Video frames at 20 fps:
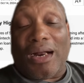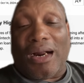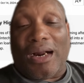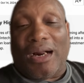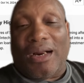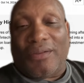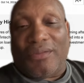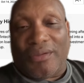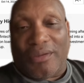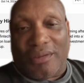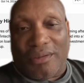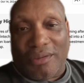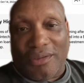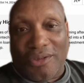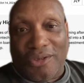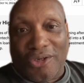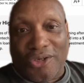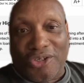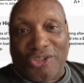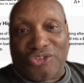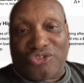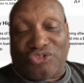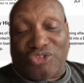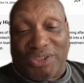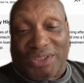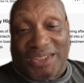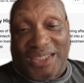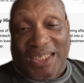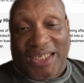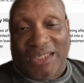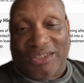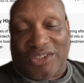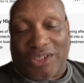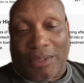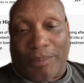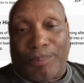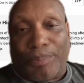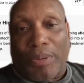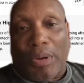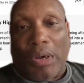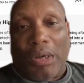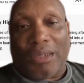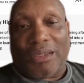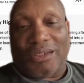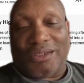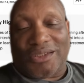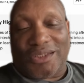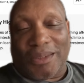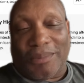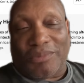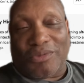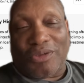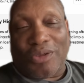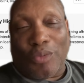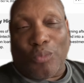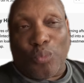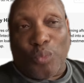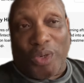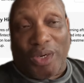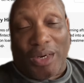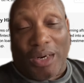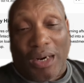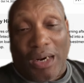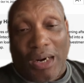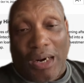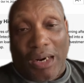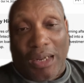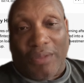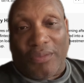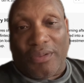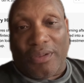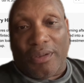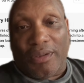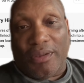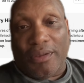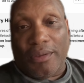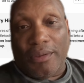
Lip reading: other strategic partnerships with other